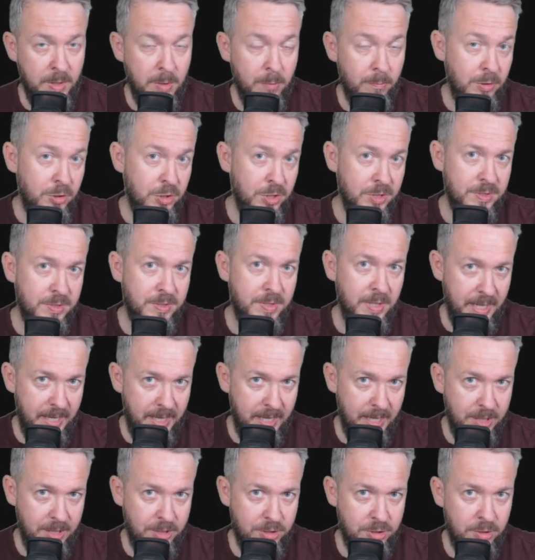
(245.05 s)
which is the
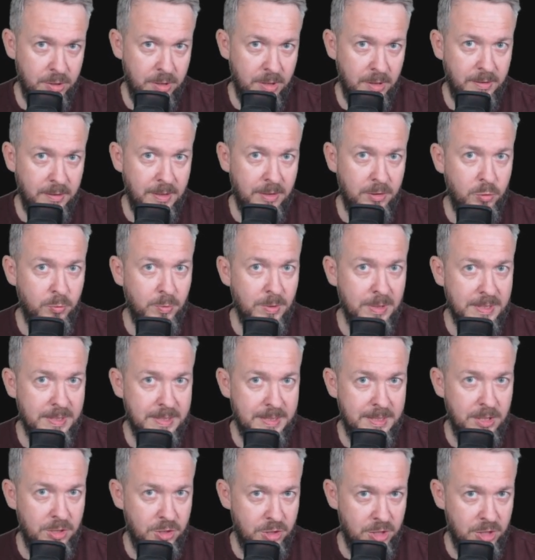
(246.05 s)
action that you will see